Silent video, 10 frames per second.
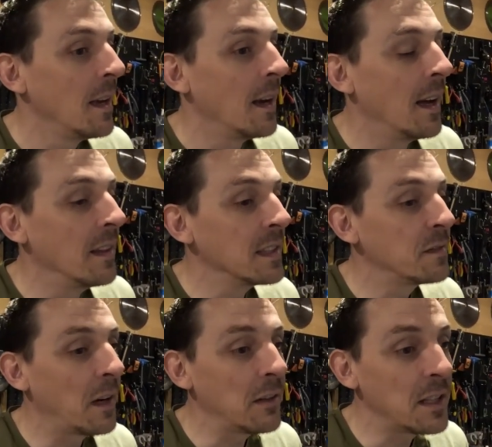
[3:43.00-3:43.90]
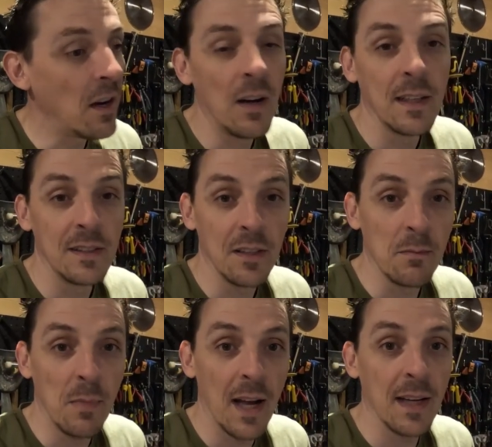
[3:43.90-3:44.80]
And this very kind
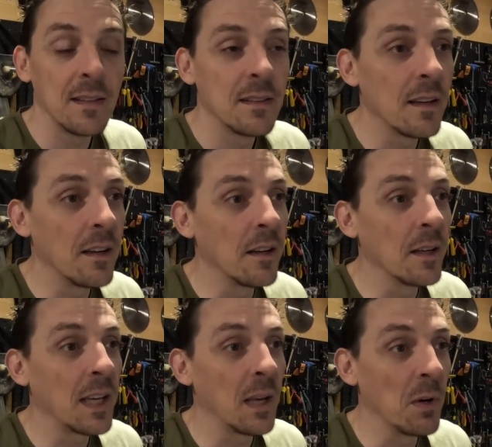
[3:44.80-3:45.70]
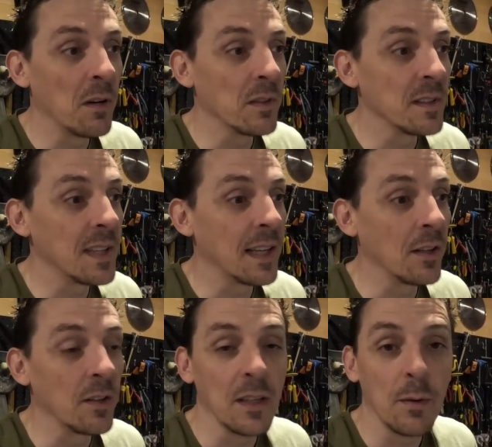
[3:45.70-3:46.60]
young man came over and said,
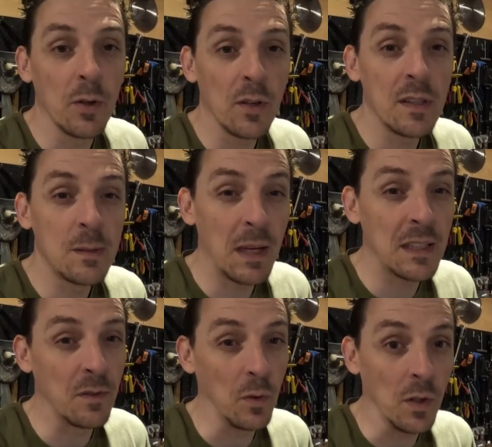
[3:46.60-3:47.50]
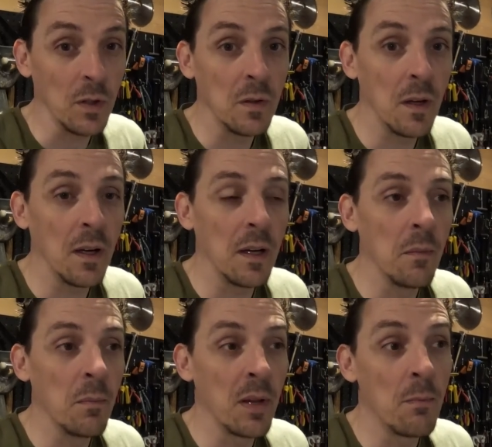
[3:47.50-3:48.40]
look, we've got no space for you,
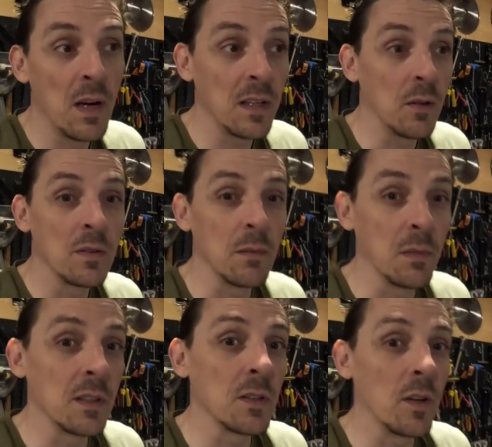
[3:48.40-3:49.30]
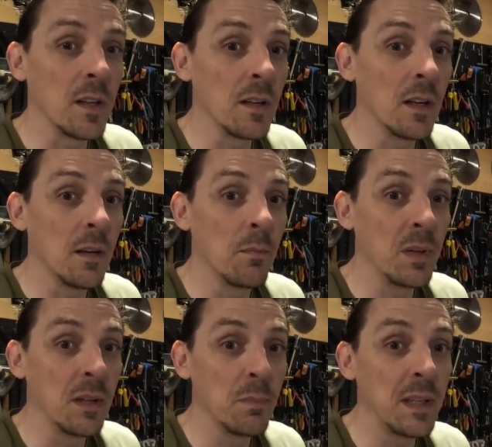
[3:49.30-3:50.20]
but I might know somebody that's got a
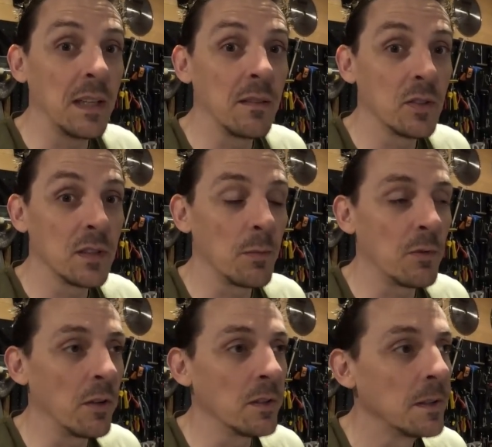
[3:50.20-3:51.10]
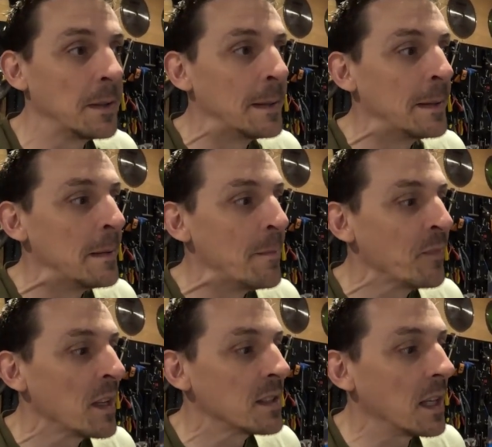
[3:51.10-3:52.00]
B&B just up the road.
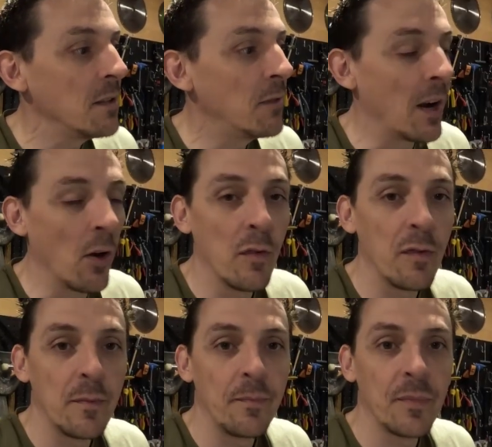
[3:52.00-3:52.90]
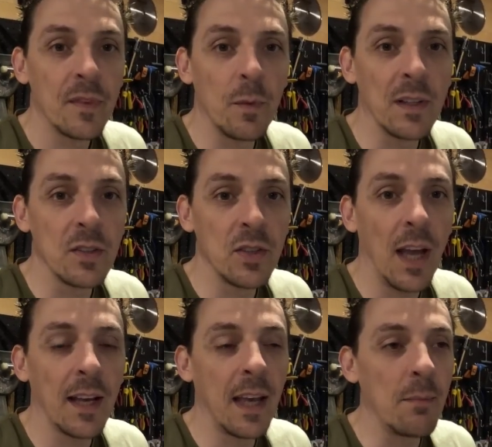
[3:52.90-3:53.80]
So he ran off, went to
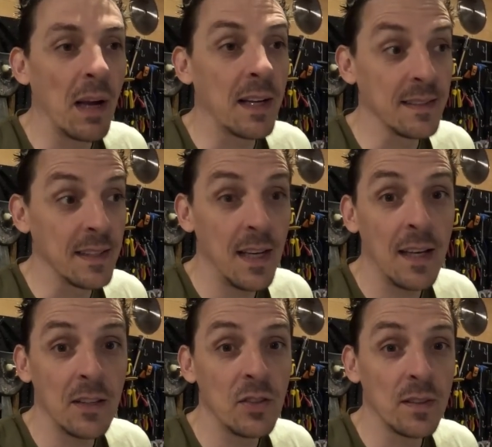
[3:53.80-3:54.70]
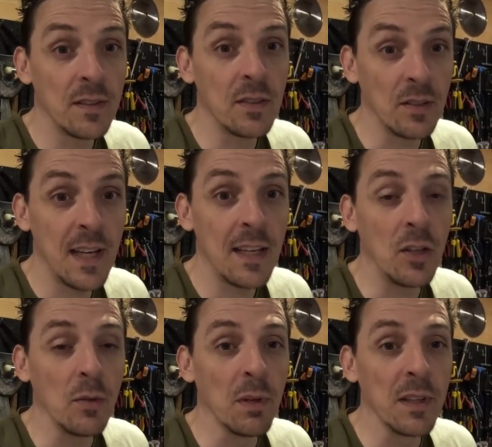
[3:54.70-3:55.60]
check, came back and said, yeah, she'll
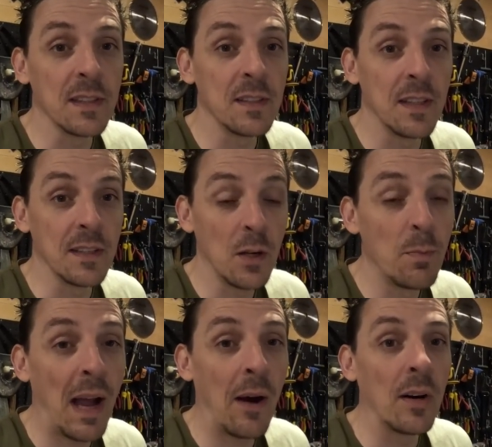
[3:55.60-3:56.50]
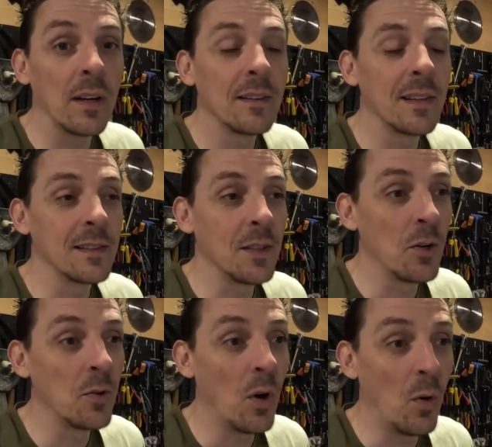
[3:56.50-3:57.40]
take you, but there's no power, there's
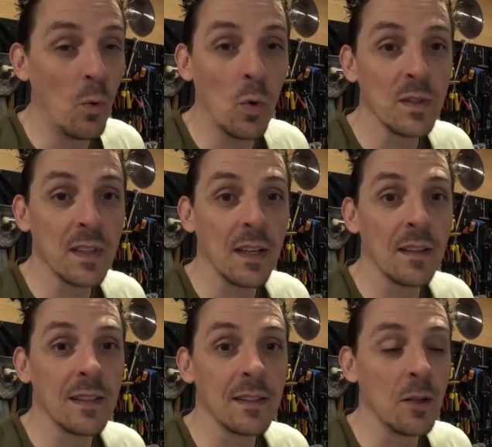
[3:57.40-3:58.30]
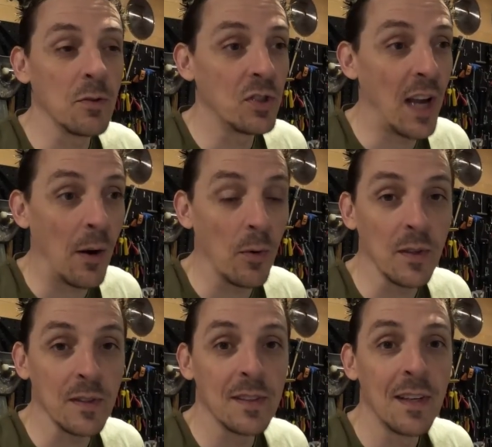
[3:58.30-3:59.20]
no hot water, there's no
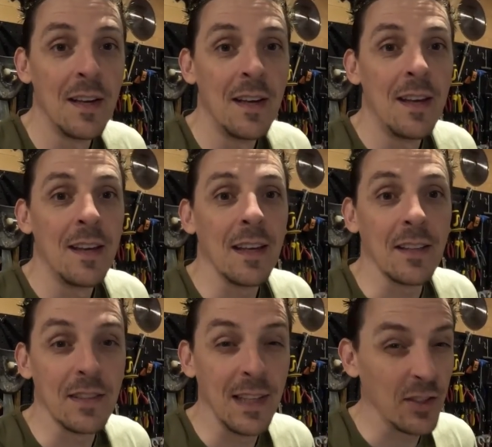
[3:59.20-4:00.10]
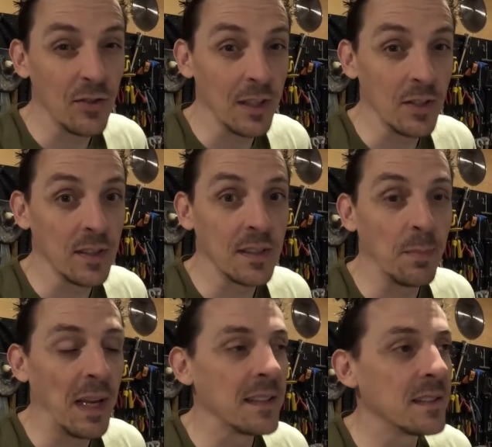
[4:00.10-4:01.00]
showers. It's literally just a
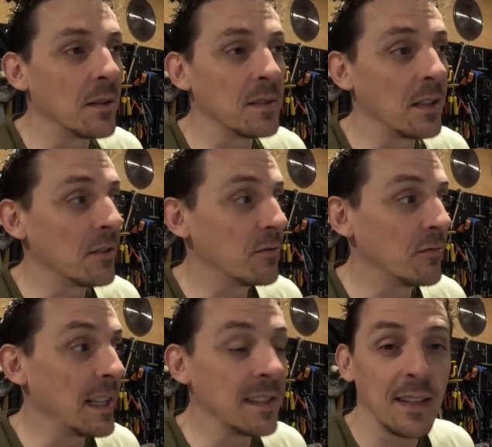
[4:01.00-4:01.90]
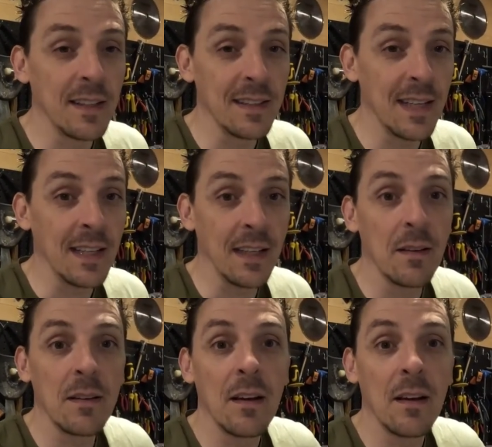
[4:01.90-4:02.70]
bed. So I was like, great, I can take it.